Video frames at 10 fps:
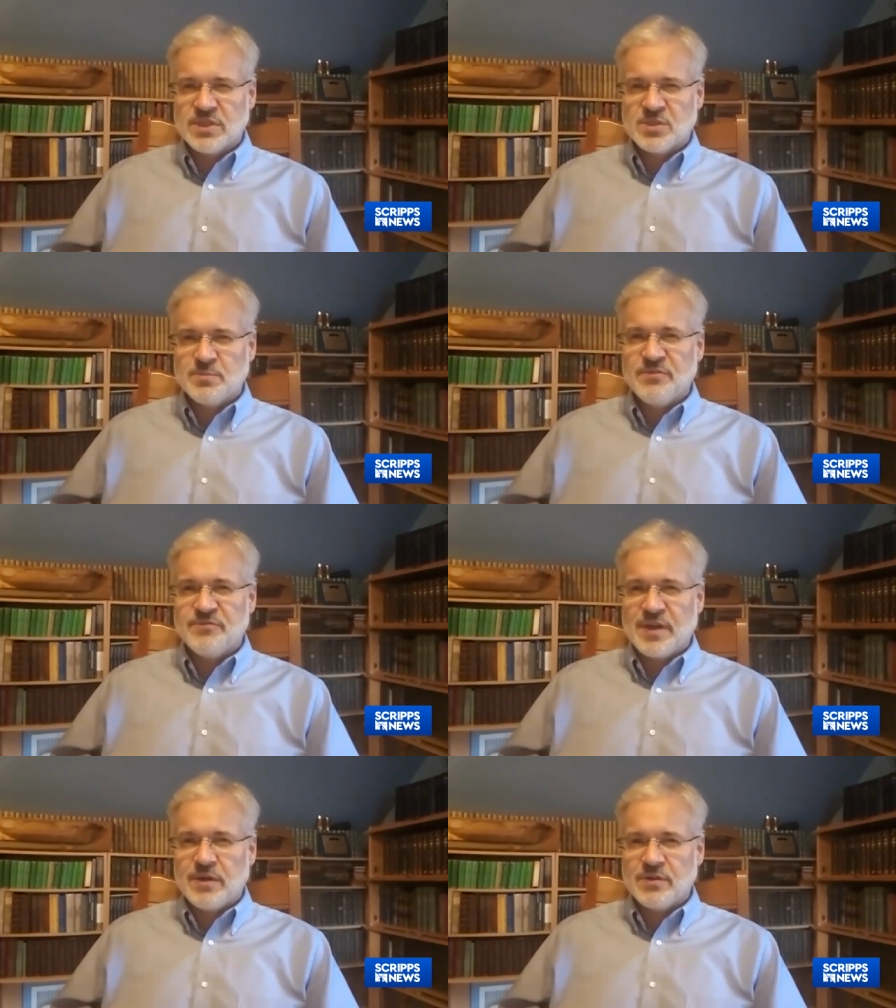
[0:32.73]
that's
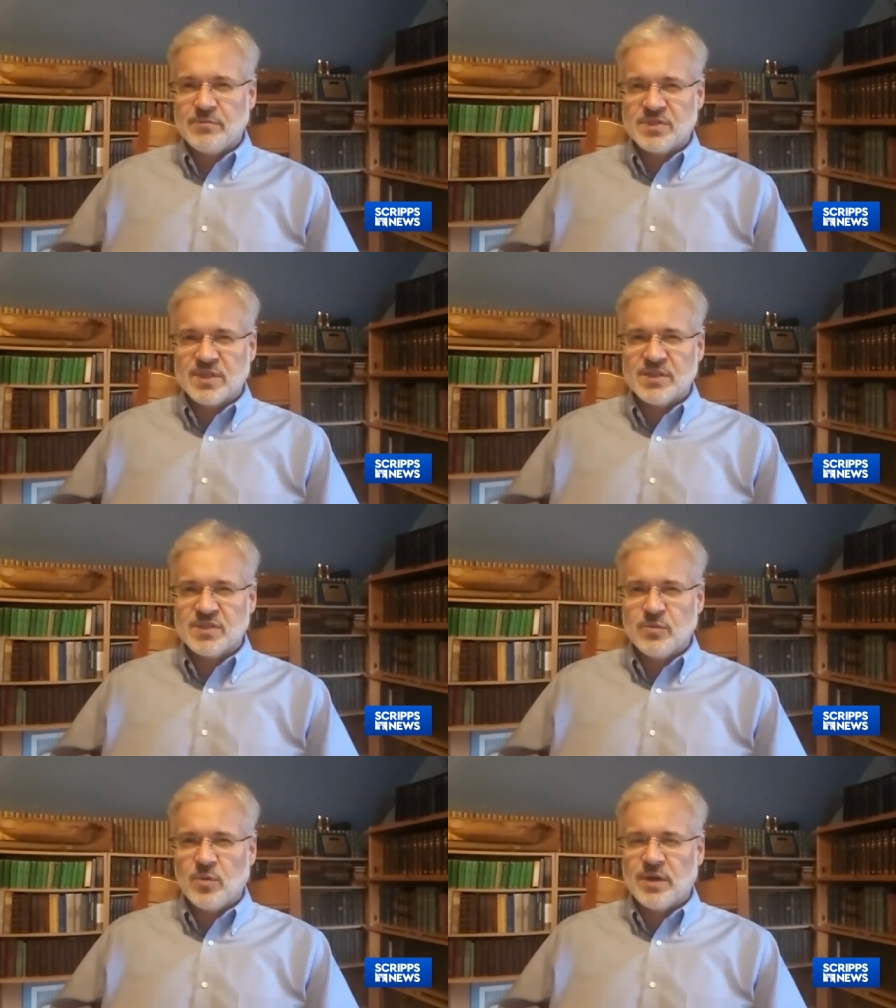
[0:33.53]
been found in
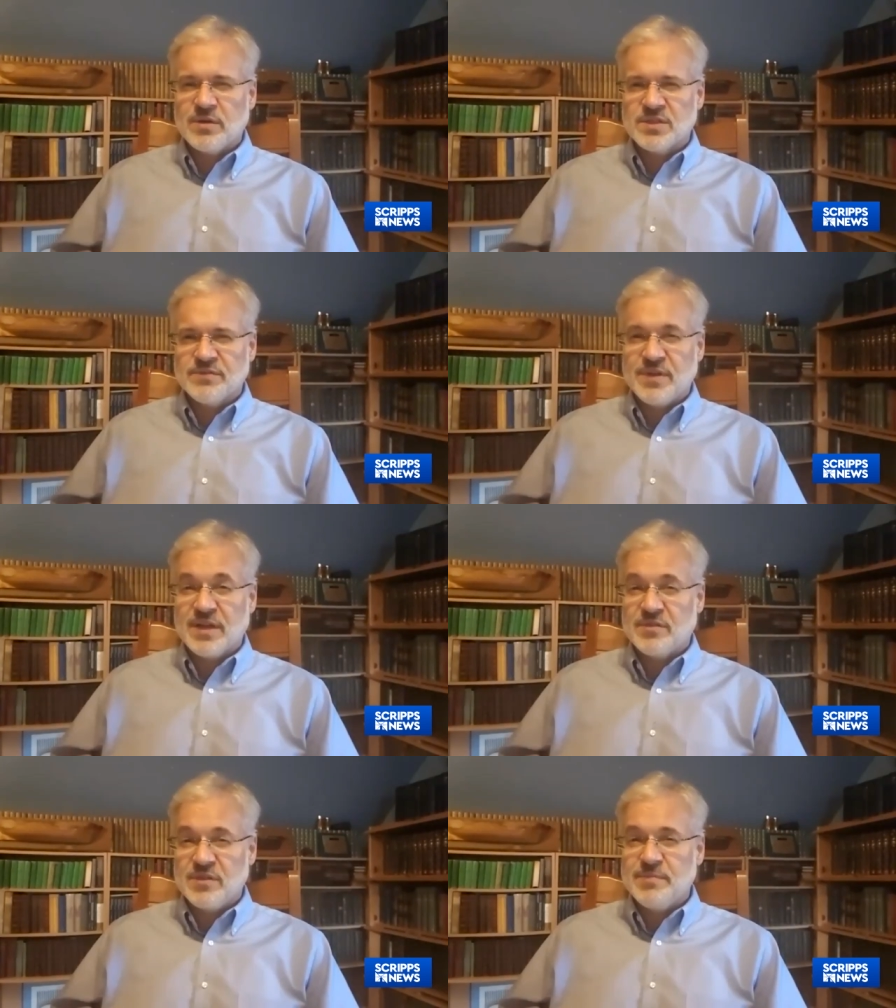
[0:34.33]
Wisconsin waters, if not the